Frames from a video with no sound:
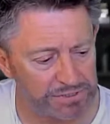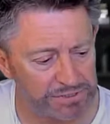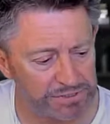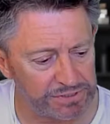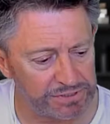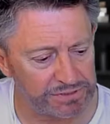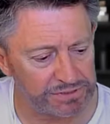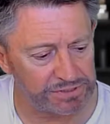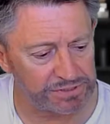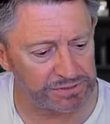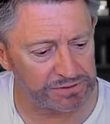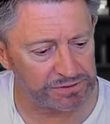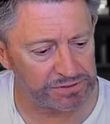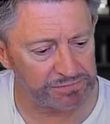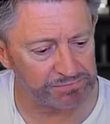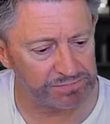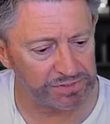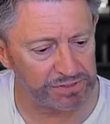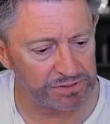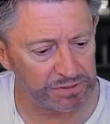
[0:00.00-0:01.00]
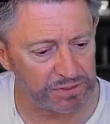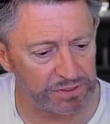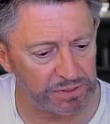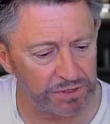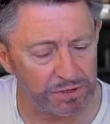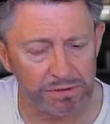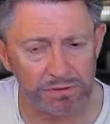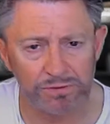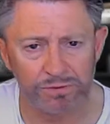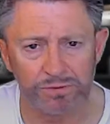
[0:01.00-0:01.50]
It's been a
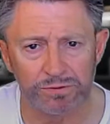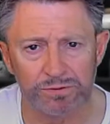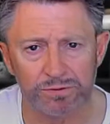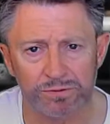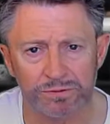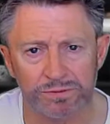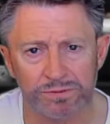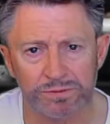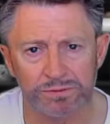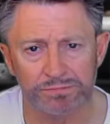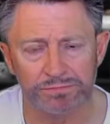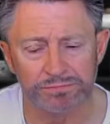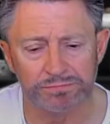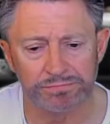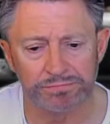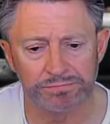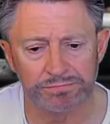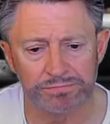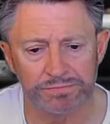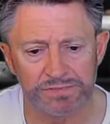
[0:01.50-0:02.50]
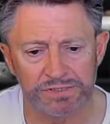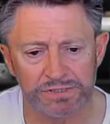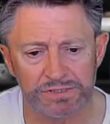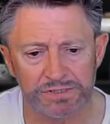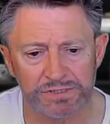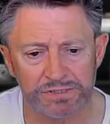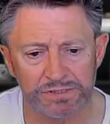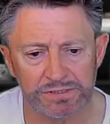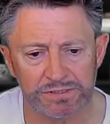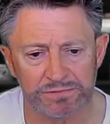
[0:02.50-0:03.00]
long road
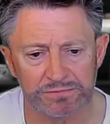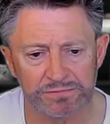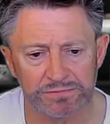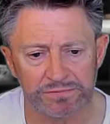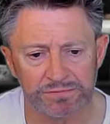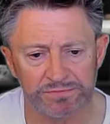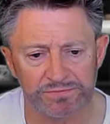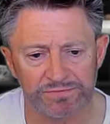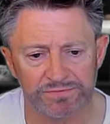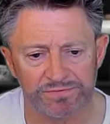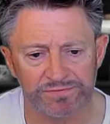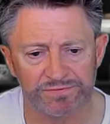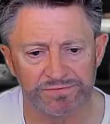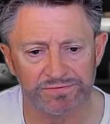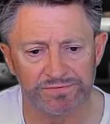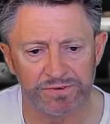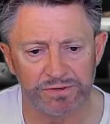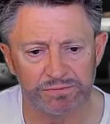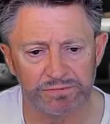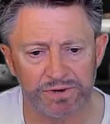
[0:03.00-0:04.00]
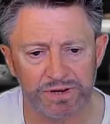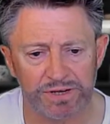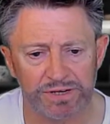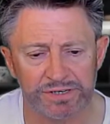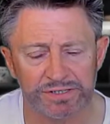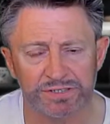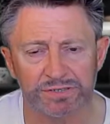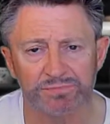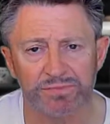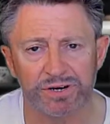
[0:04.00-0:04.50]
from
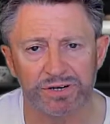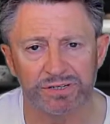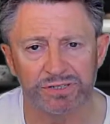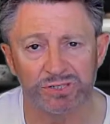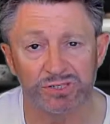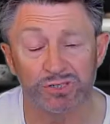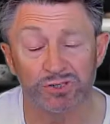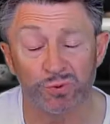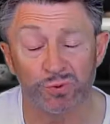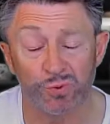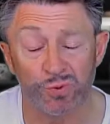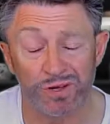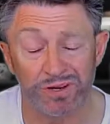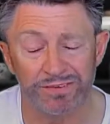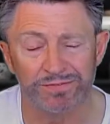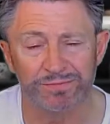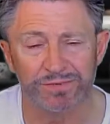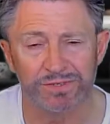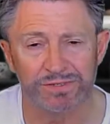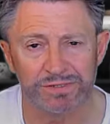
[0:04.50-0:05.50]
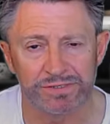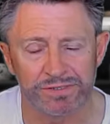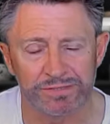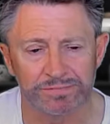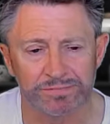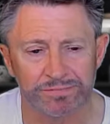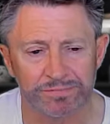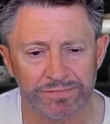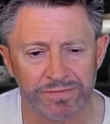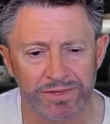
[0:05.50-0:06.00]
last March, 12 months
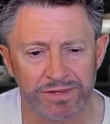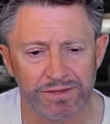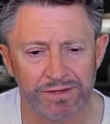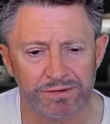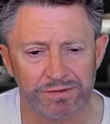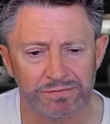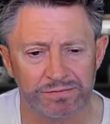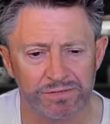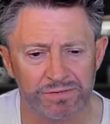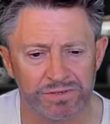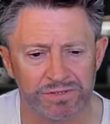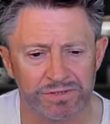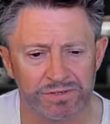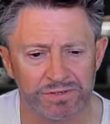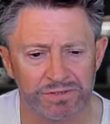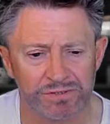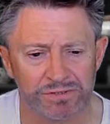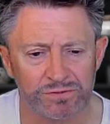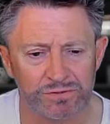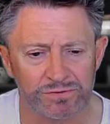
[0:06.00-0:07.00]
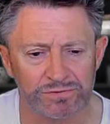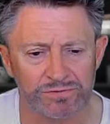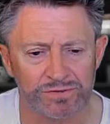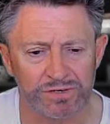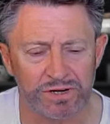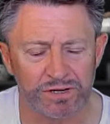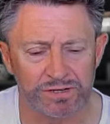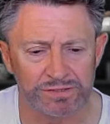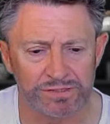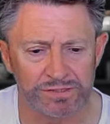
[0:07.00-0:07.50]
with this
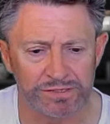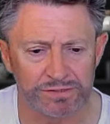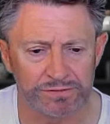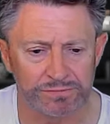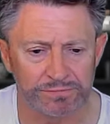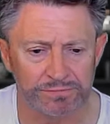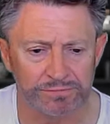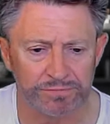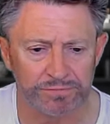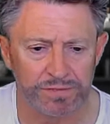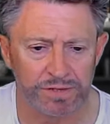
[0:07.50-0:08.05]
COVID lockdown.